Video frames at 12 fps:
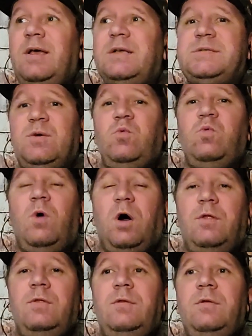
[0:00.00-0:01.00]
it's the
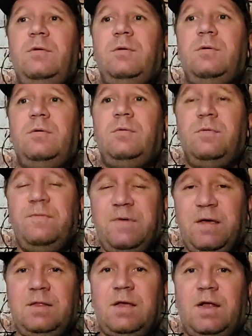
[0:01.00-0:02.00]
one
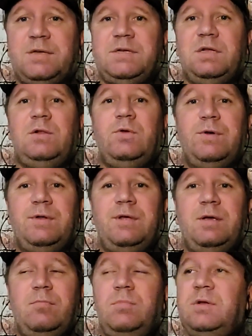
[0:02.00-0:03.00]
thing that has eluded him